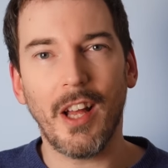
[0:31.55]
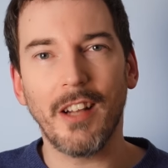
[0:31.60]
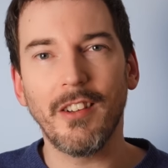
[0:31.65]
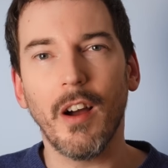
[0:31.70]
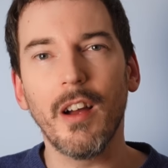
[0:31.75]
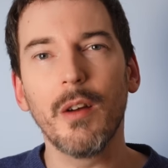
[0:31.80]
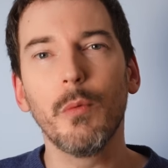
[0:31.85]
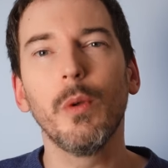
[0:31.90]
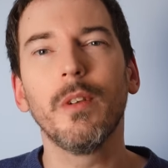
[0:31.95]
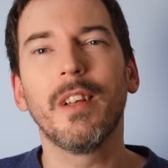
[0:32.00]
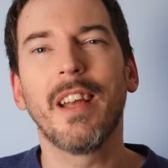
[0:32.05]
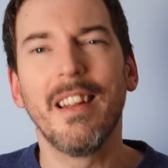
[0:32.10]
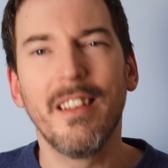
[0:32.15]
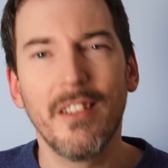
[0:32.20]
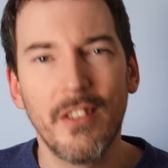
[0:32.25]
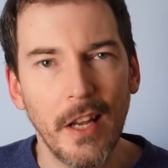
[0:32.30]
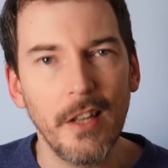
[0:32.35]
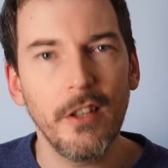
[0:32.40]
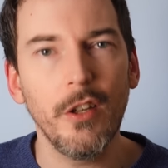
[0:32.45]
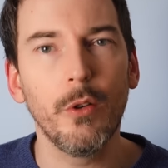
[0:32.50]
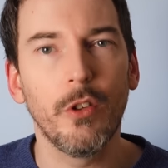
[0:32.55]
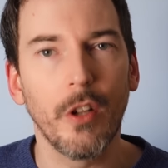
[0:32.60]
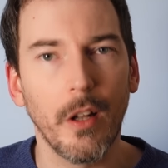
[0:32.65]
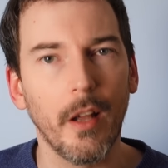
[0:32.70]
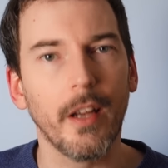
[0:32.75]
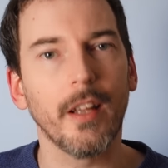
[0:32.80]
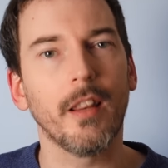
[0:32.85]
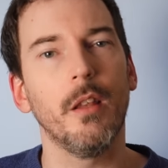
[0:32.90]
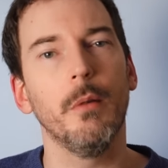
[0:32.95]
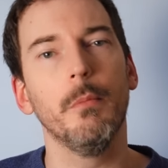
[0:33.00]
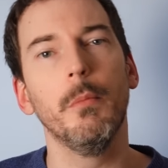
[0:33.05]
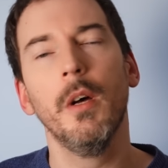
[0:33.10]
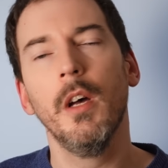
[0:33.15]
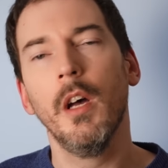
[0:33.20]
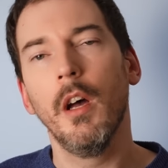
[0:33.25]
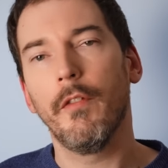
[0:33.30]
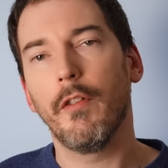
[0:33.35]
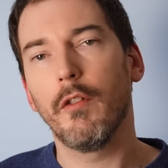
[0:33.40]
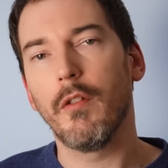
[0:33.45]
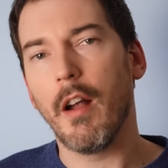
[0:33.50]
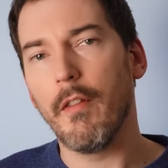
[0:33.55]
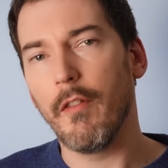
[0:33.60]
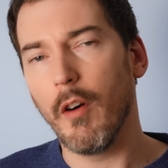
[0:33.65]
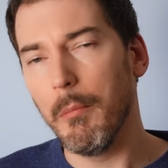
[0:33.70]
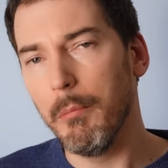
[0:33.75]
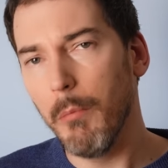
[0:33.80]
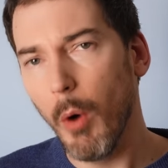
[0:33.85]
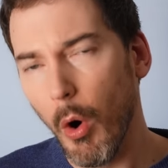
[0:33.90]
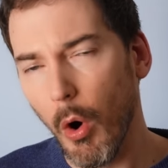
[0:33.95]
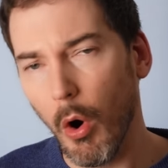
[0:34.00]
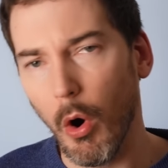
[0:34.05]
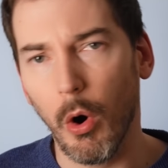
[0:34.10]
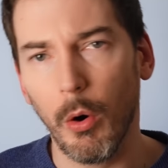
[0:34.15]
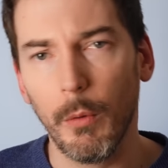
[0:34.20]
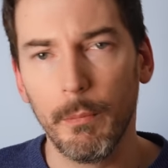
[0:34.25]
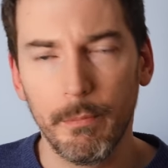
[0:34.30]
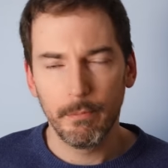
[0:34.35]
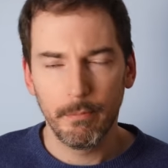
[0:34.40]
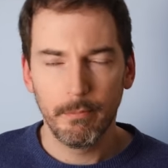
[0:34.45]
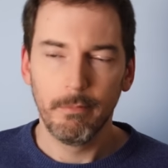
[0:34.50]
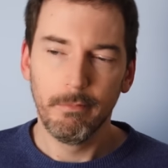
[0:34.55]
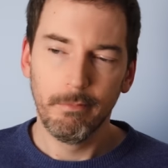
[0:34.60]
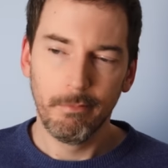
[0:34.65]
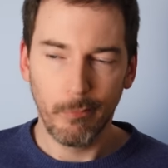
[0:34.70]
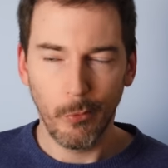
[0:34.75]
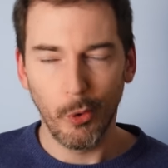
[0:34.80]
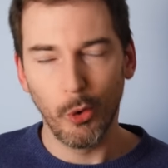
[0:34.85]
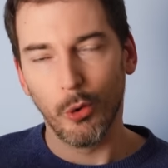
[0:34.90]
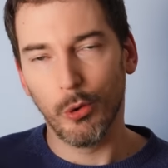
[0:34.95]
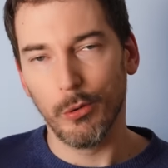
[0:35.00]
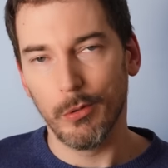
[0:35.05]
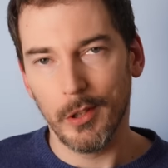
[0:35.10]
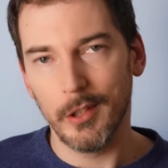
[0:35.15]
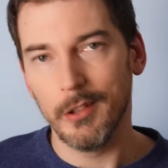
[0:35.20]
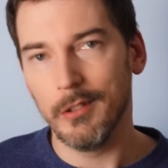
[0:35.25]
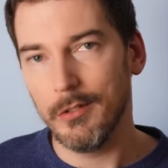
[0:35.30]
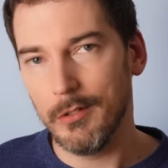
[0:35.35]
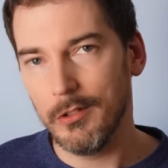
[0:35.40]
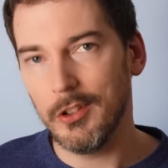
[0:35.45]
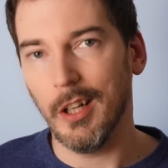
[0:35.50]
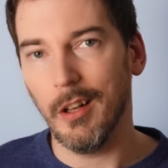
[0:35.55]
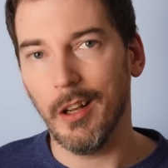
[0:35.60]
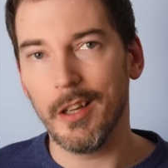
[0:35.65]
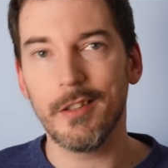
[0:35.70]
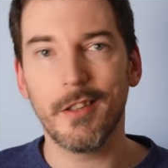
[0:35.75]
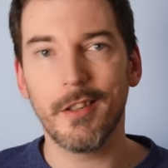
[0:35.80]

and I will continue to like them forevermore. Or until I